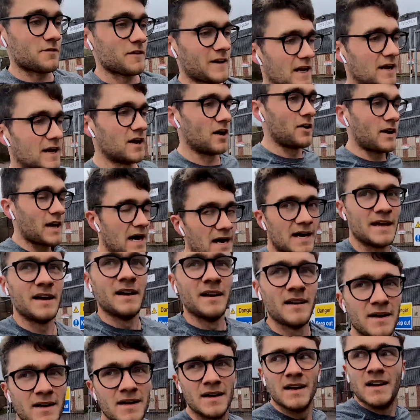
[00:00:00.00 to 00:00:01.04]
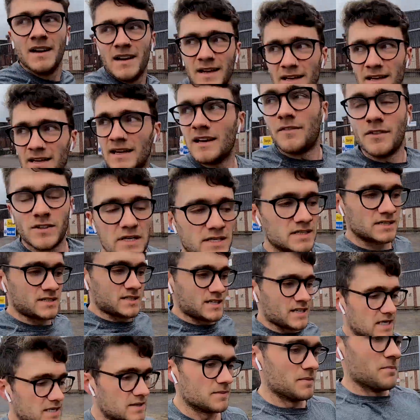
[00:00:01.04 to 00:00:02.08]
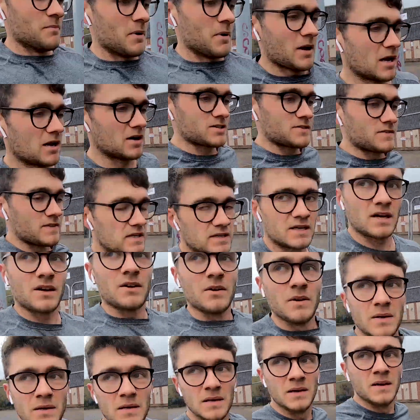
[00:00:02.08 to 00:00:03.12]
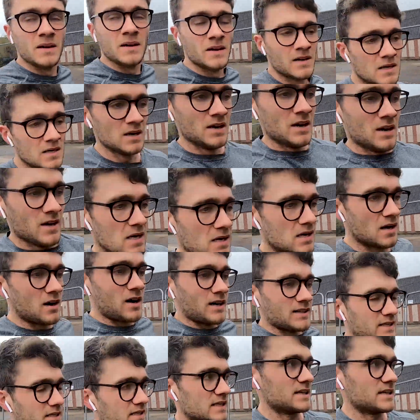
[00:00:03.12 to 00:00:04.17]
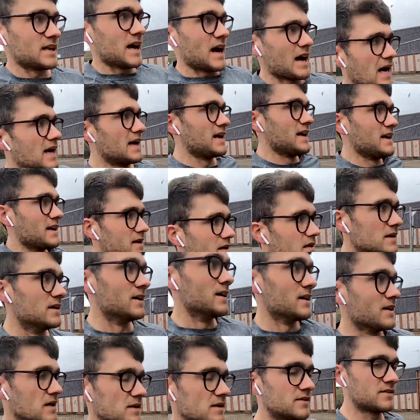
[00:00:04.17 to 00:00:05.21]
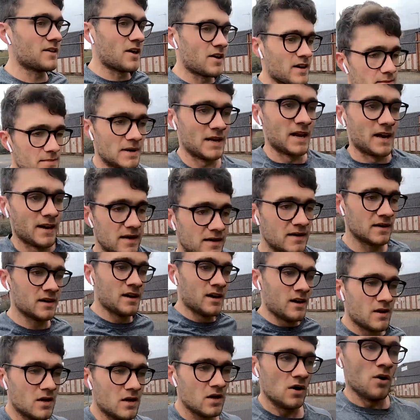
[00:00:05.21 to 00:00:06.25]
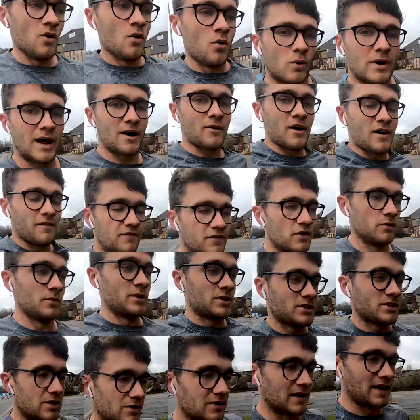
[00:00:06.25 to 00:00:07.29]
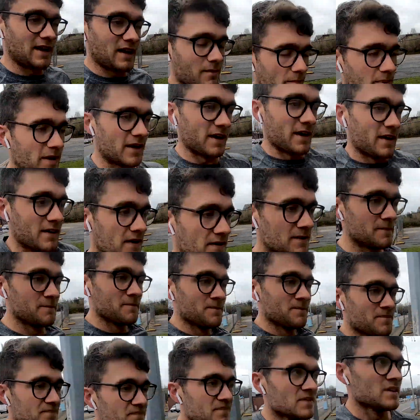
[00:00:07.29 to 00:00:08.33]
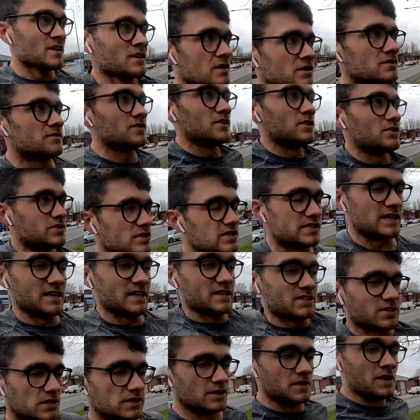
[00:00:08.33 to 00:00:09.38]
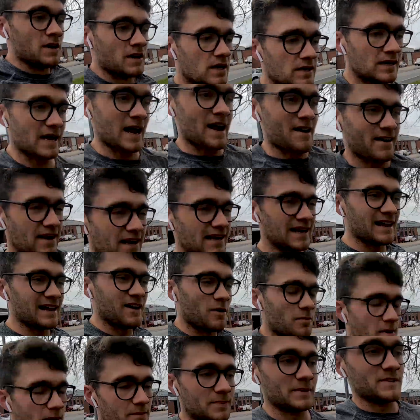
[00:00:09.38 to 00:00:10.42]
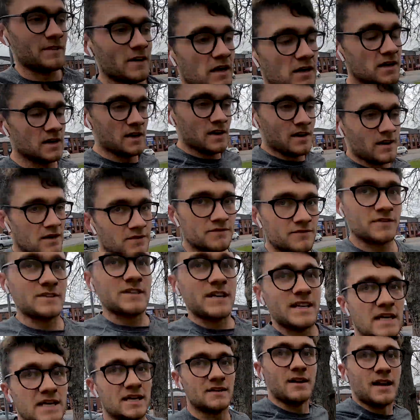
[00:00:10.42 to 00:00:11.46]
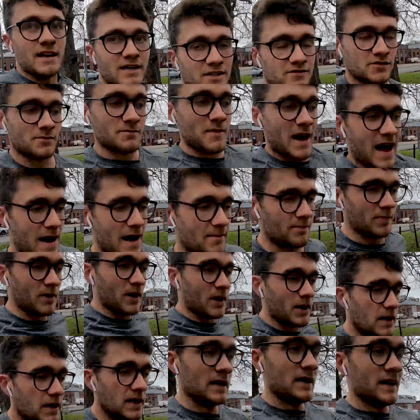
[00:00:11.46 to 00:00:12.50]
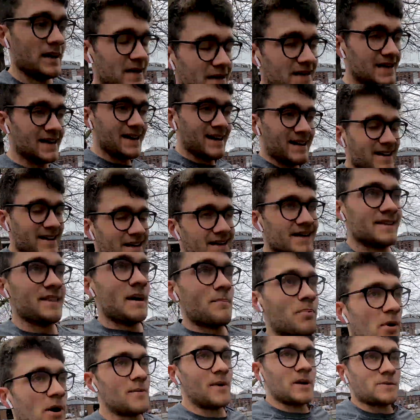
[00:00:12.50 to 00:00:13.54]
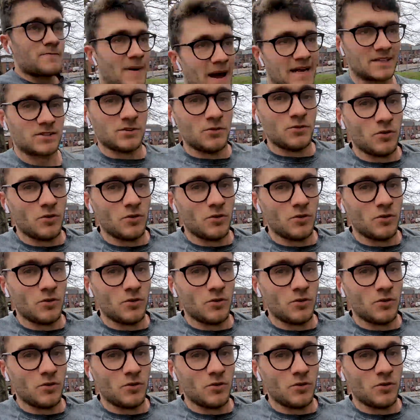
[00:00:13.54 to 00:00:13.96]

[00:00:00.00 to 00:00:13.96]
feeling okay. If you didn't see my last video, I did a 30-minute all-out effort, which I'll link up here for you to see. So carrying a little bit of fatigue in the legs from that, but they're pretty much back to